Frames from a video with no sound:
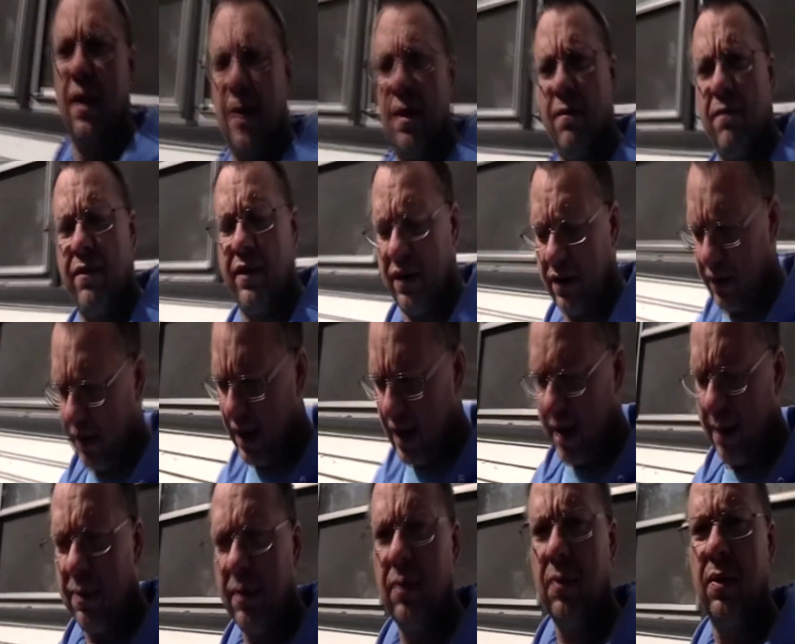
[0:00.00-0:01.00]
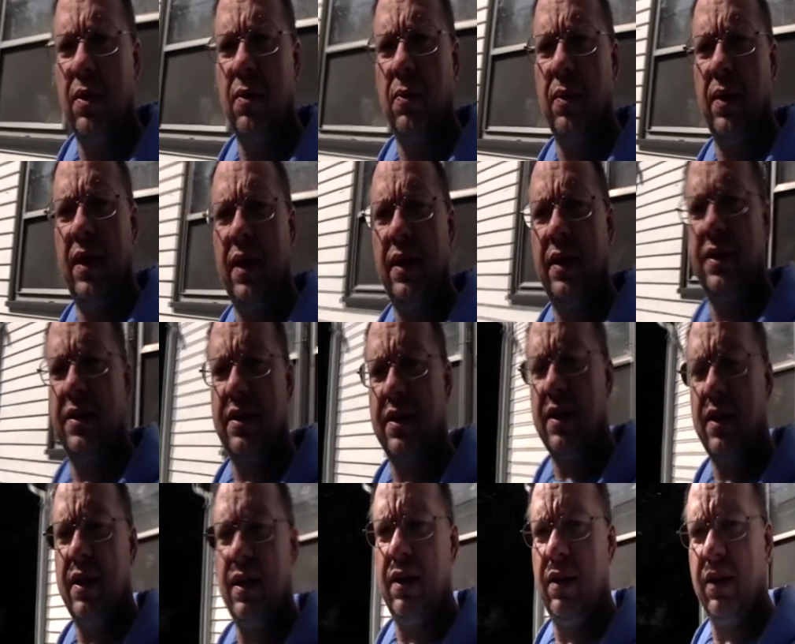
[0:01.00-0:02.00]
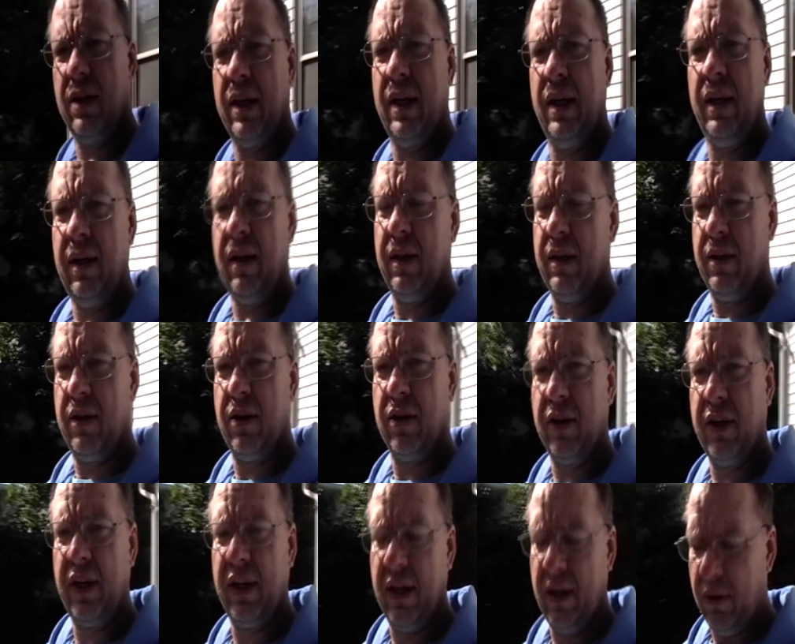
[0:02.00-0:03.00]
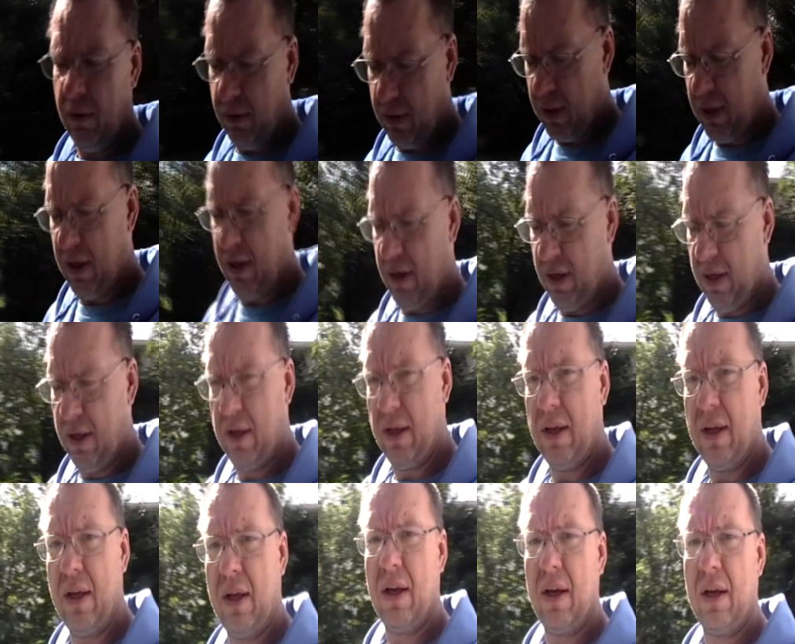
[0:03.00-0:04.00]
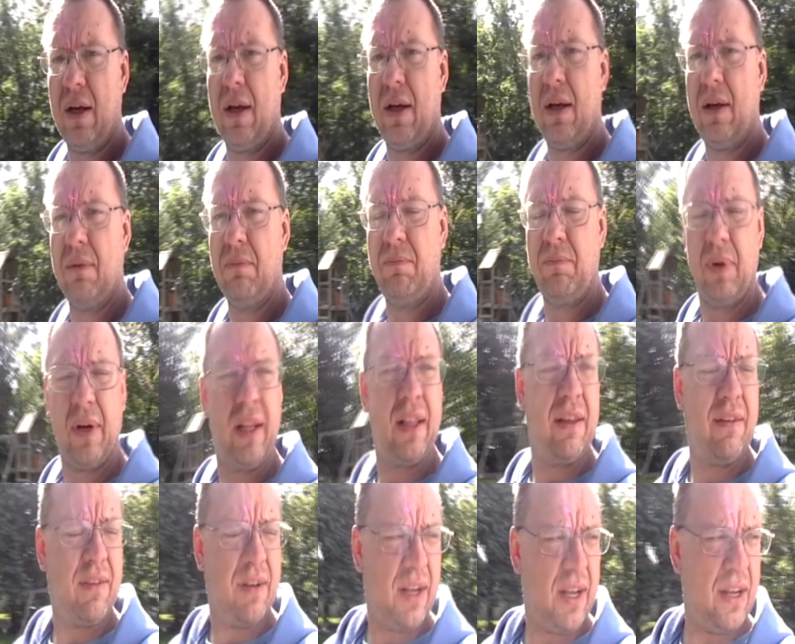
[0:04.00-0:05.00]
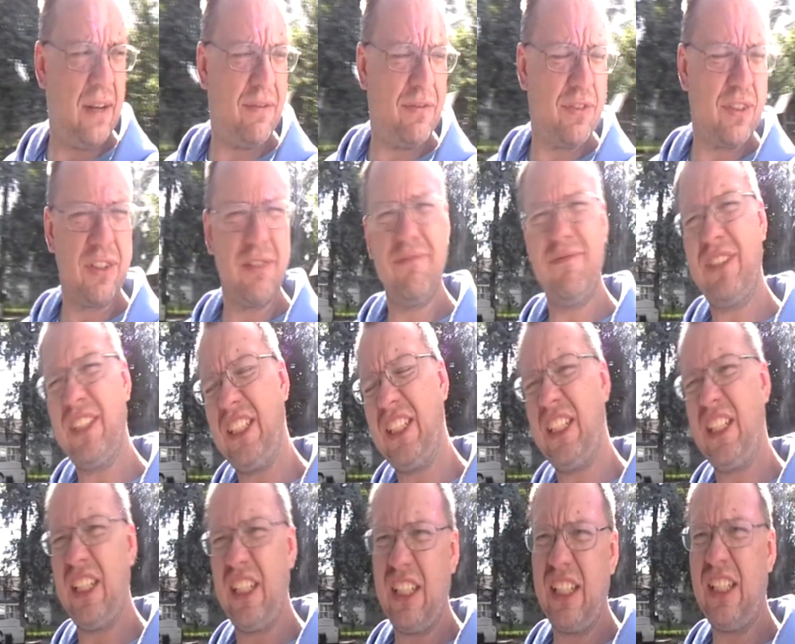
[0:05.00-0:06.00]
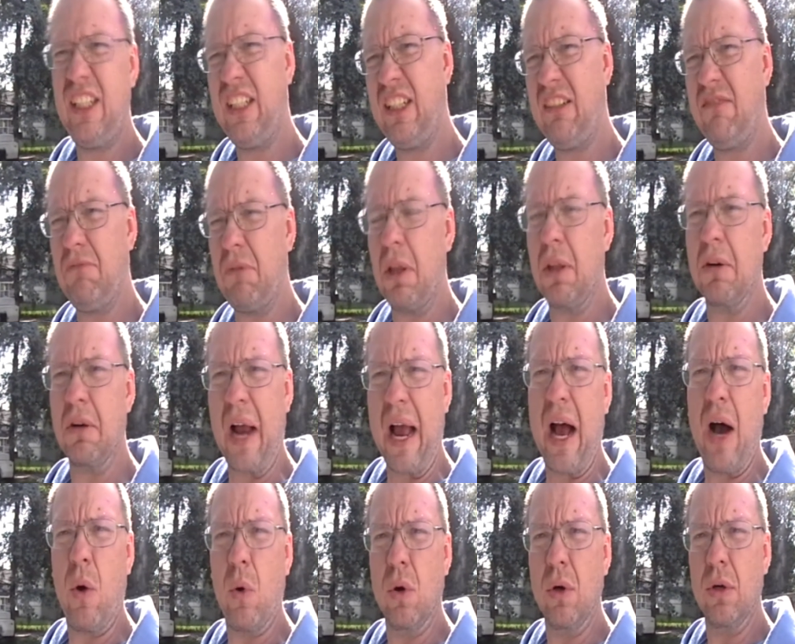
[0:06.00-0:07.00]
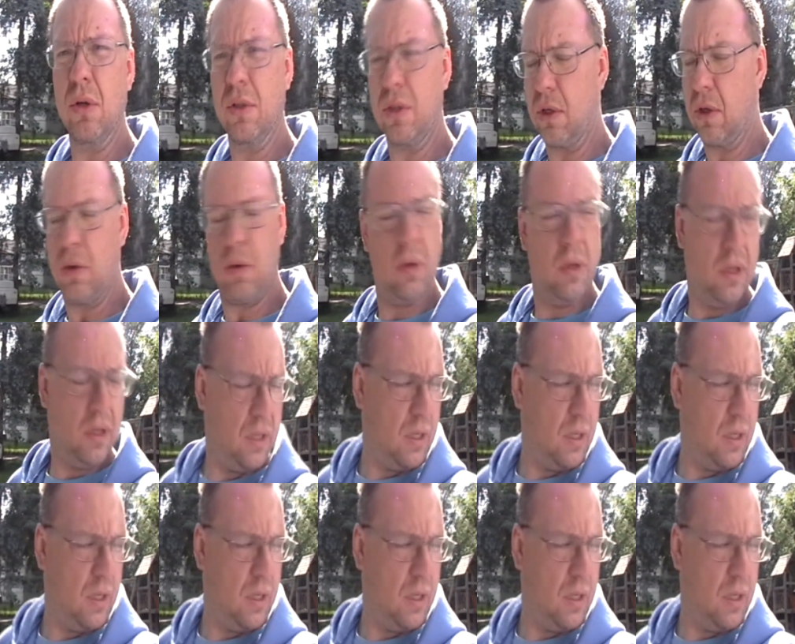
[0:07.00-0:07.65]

I'm very happy with the way it's looking and turning out. Probably leave it on for another hour or so.